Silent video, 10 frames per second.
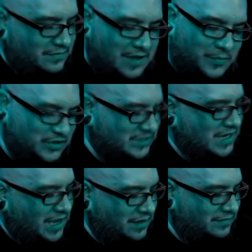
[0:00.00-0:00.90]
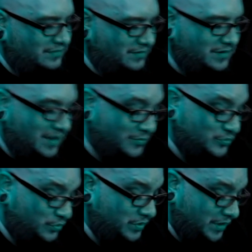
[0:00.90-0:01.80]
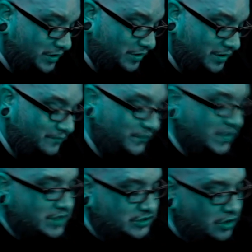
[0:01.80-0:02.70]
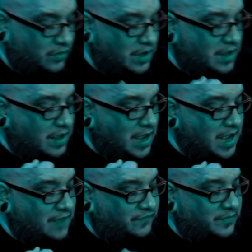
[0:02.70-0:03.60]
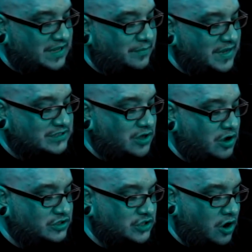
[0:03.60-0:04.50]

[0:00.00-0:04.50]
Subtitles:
I'm just saying. That was really good. So, for me, the best songs